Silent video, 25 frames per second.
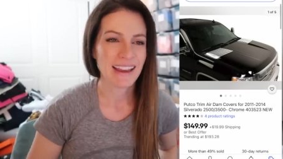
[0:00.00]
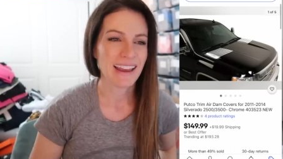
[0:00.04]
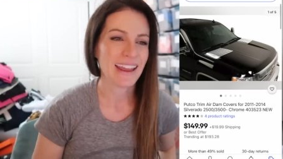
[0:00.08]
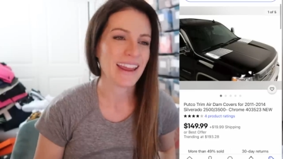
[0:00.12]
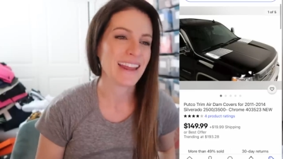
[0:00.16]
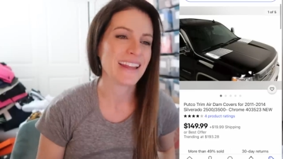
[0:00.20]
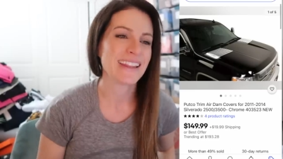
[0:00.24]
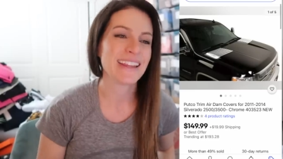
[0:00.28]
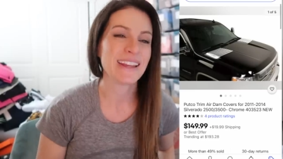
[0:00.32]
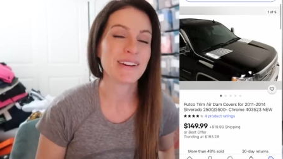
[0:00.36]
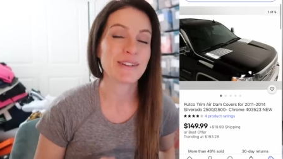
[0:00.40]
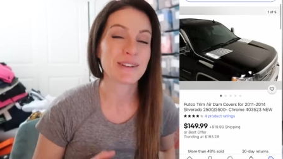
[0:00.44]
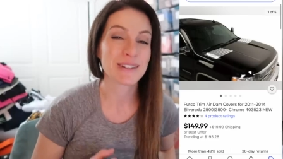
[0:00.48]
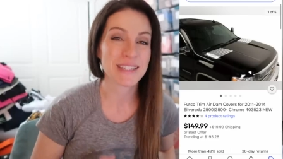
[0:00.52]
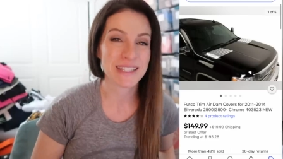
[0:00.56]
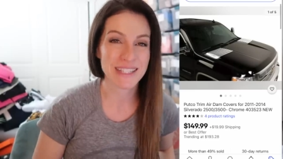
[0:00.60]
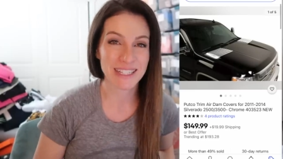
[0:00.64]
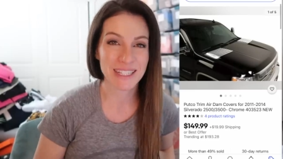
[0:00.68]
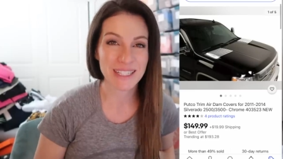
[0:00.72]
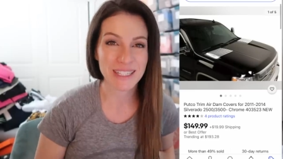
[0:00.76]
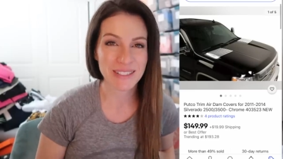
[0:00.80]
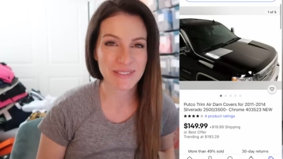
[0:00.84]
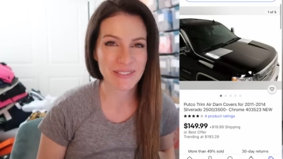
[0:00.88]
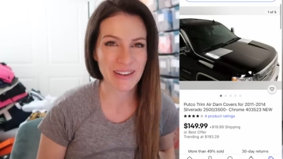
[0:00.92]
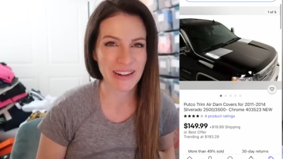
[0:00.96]
and they were
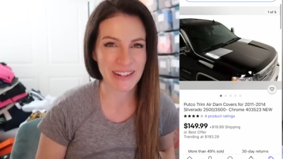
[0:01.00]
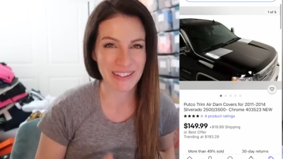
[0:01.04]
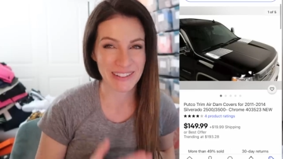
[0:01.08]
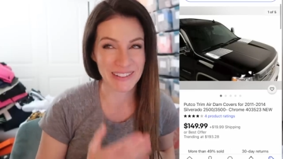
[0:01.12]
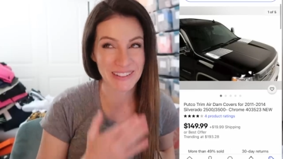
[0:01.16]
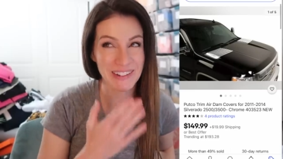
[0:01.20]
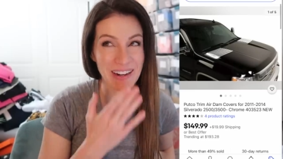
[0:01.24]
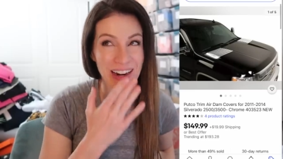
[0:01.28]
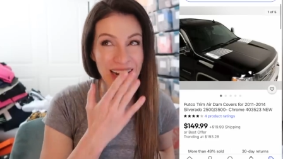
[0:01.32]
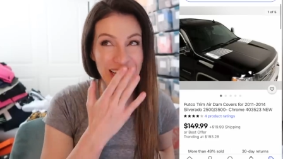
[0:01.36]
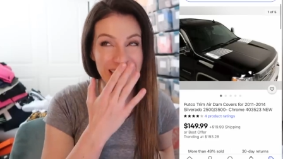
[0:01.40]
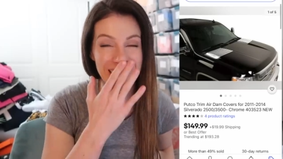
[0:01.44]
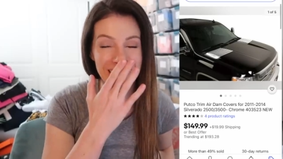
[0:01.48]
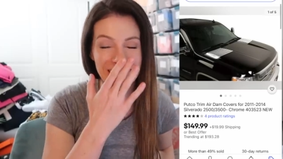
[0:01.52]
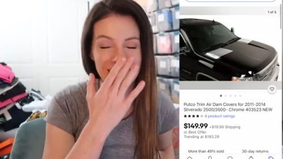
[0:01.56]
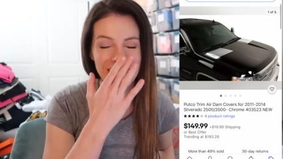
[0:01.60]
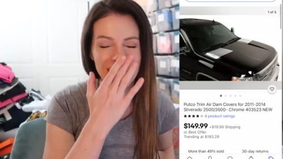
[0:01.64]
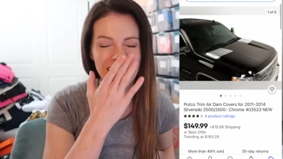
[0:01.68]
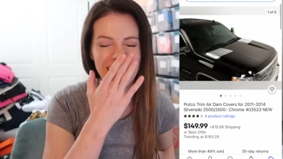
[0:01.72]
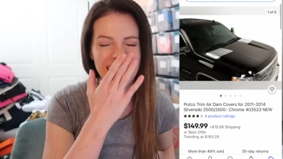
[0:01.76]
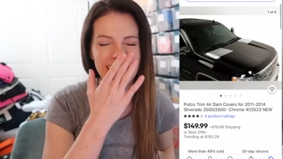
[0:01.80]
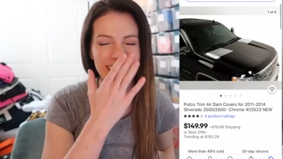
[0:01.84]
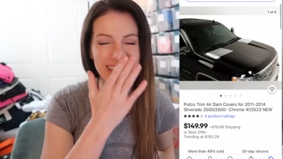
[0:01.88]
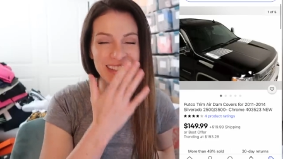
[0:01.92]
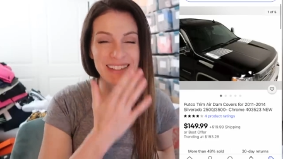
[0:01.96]
still in my garage, you
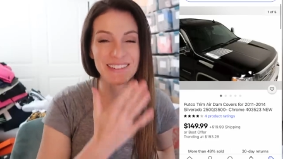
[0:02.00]
guys.